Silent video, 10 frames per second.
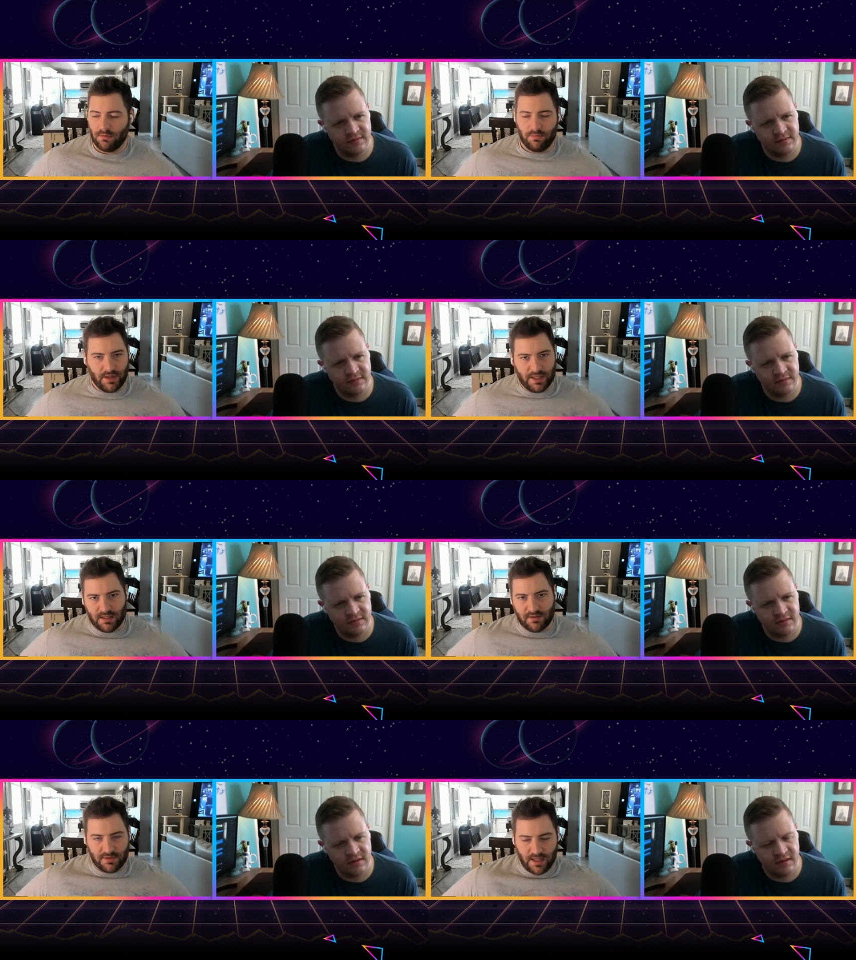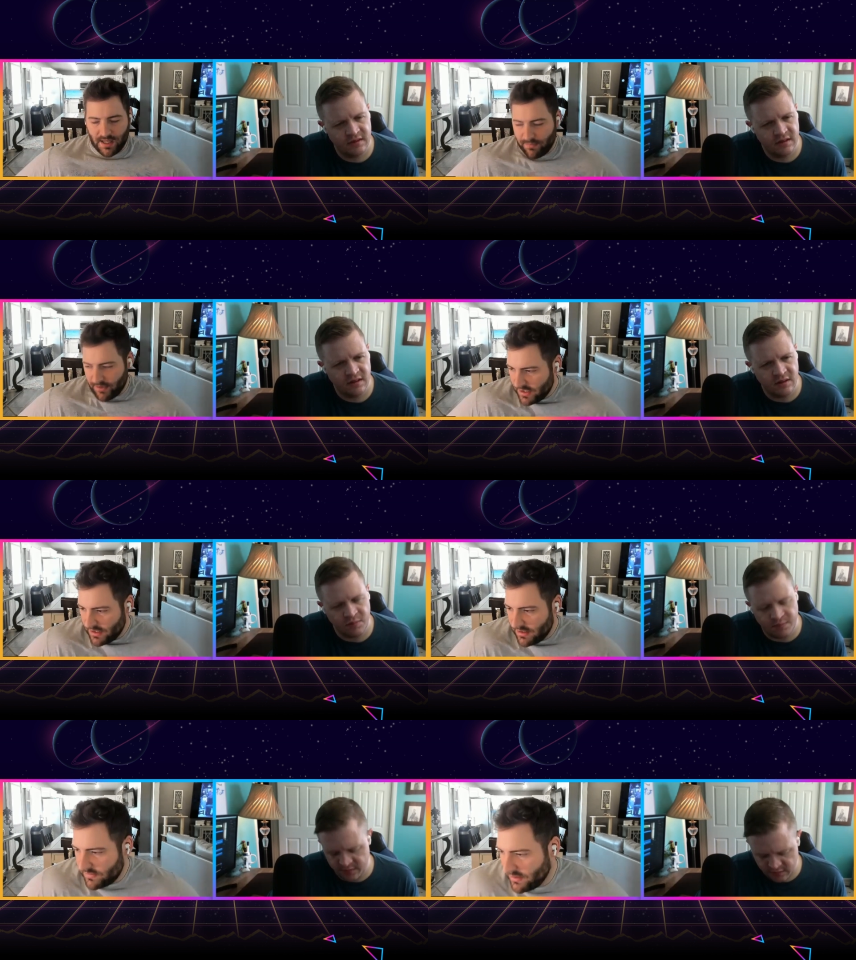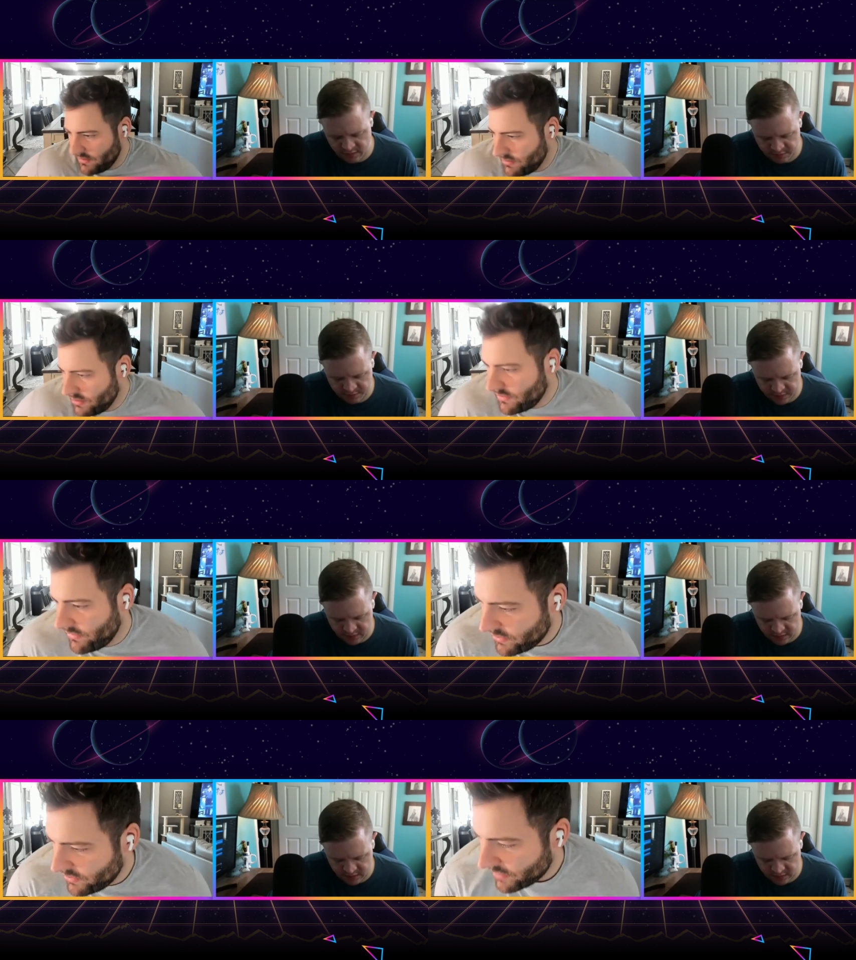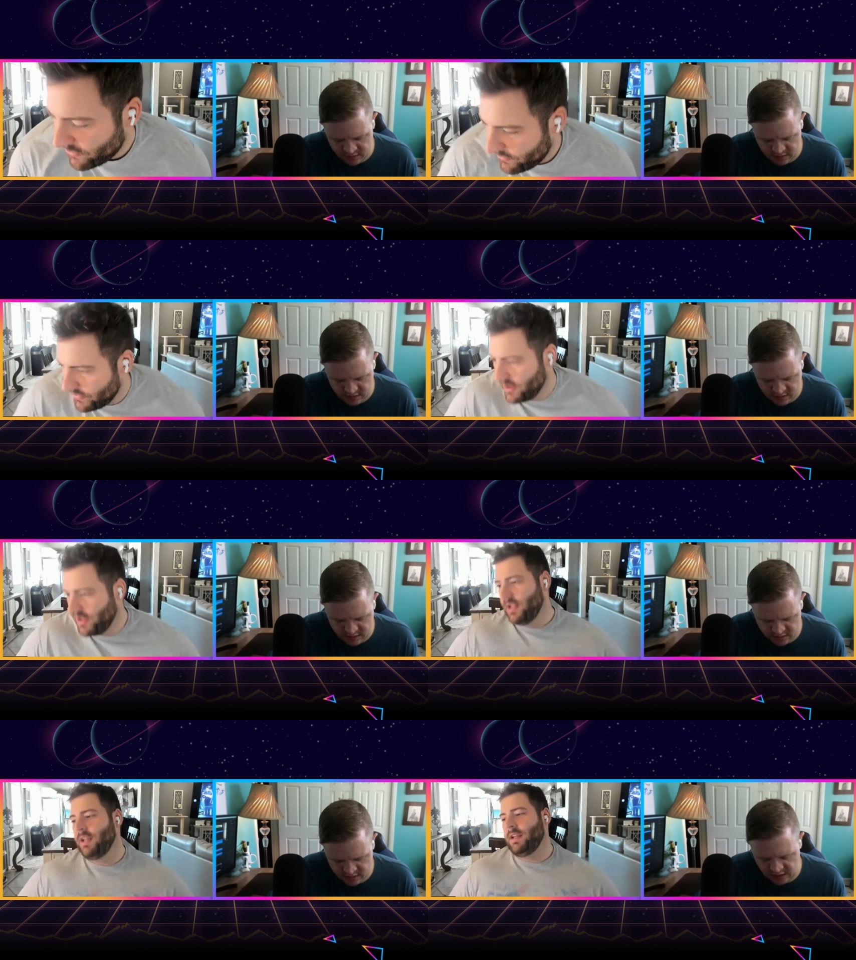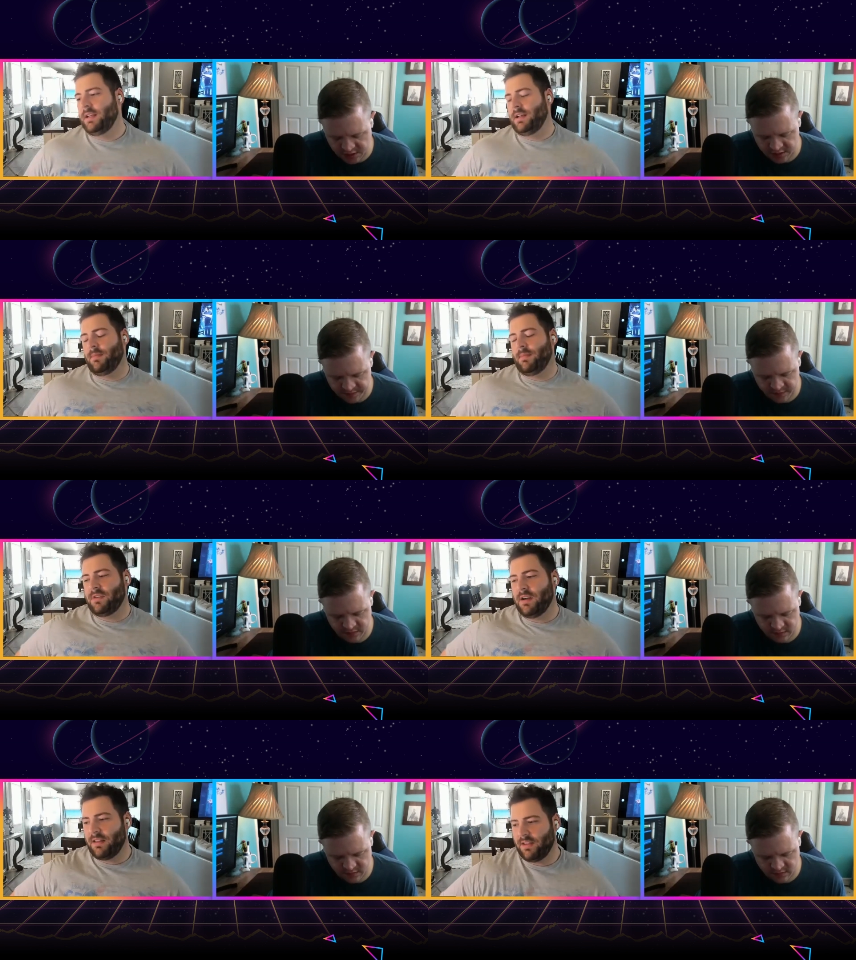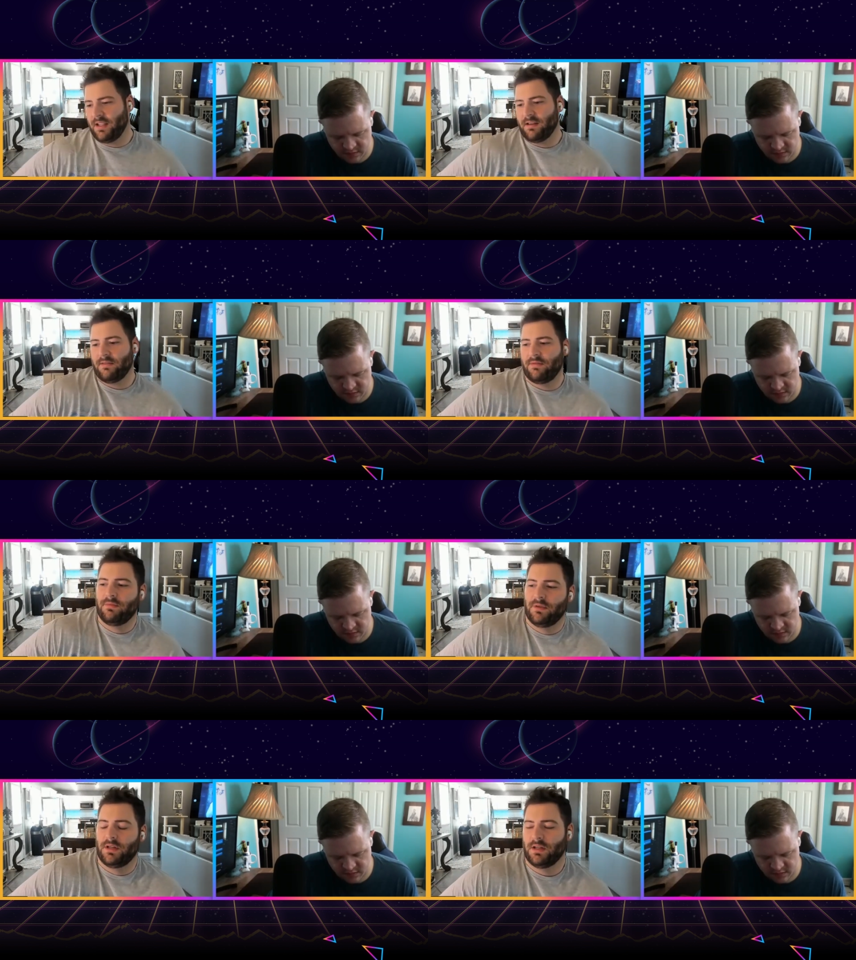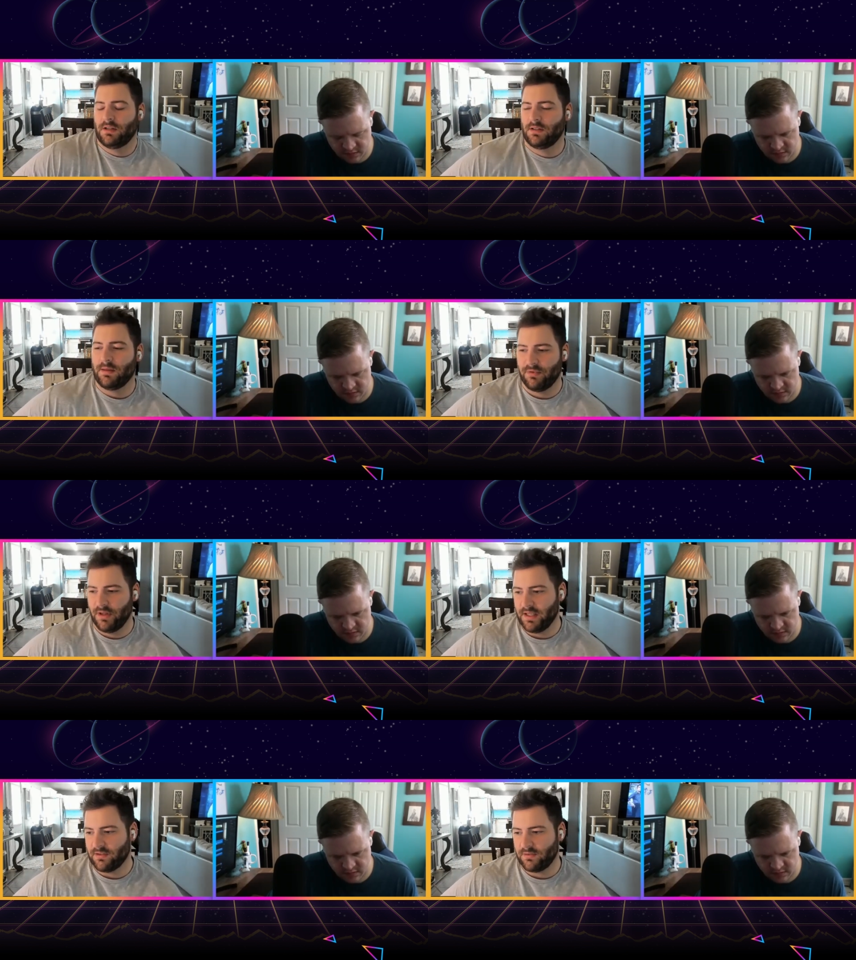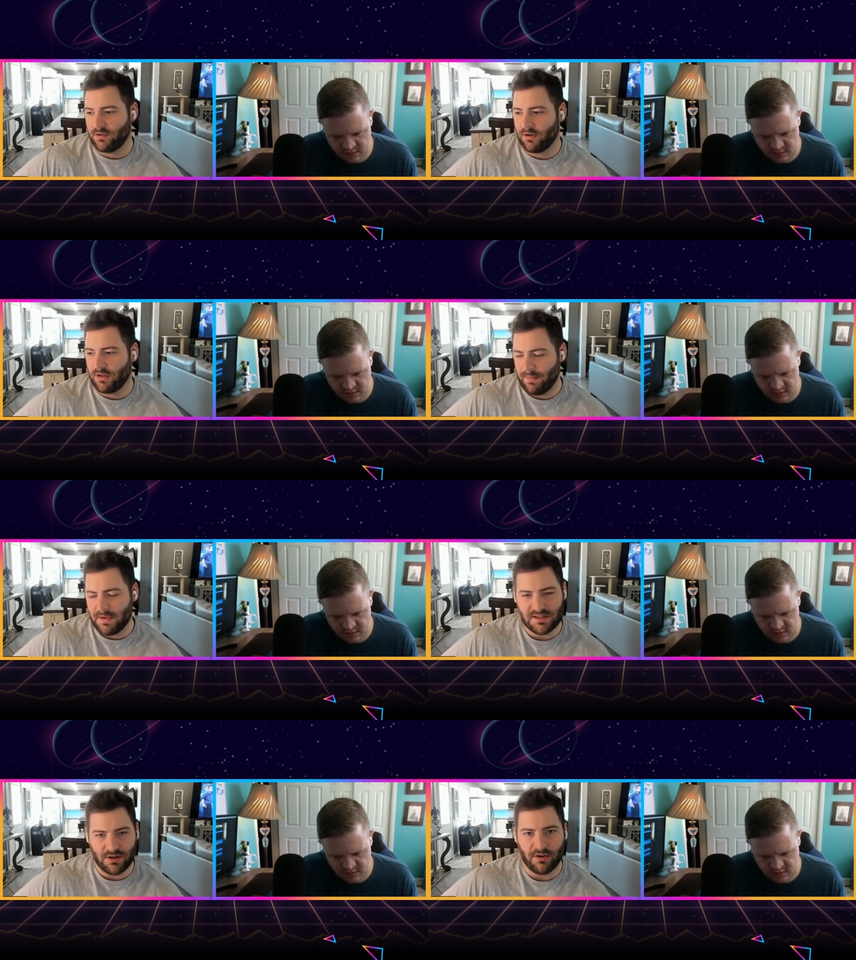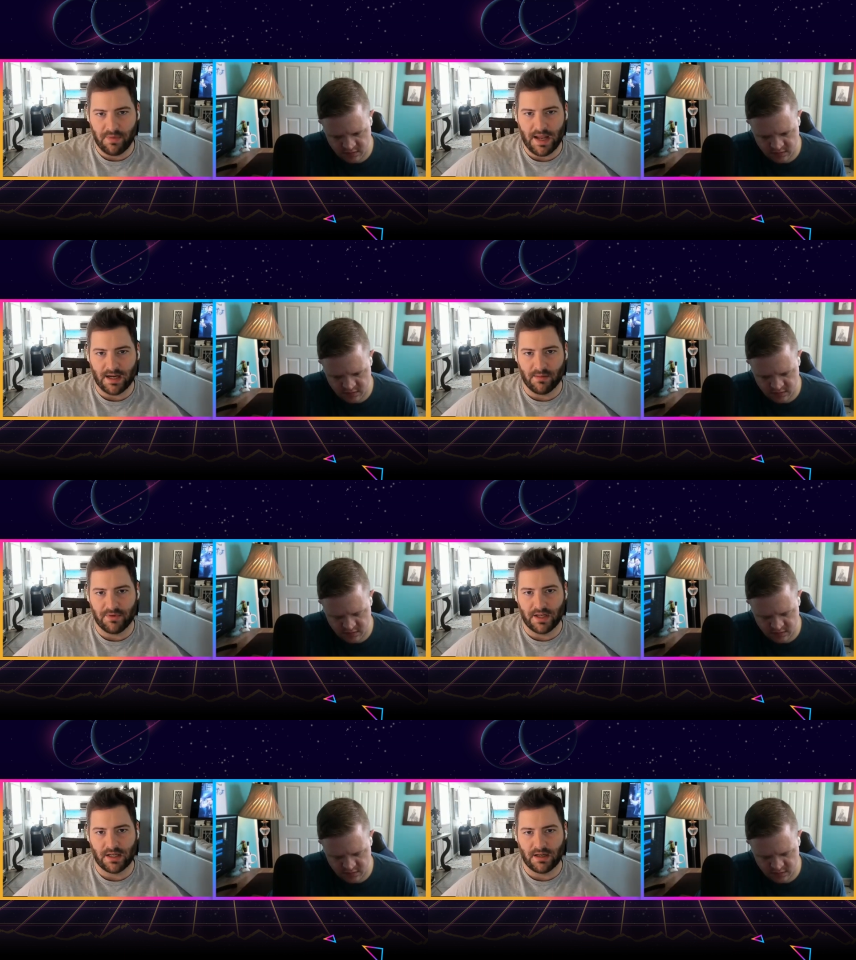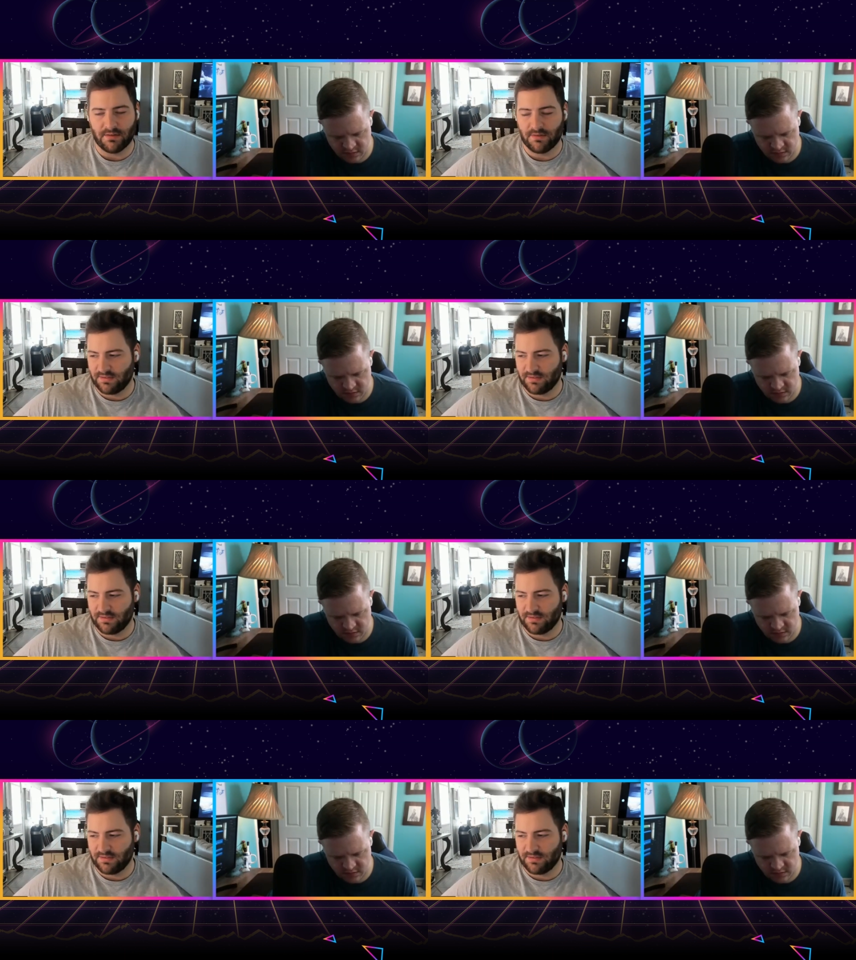Speaker 1: Plagueis, yeah, Plagueis, and there's a few of them, but gotcha. um, I'm trying to think of uh, not Plagueis, Darth. I mean, it's Darth Bane. I'm thinking of.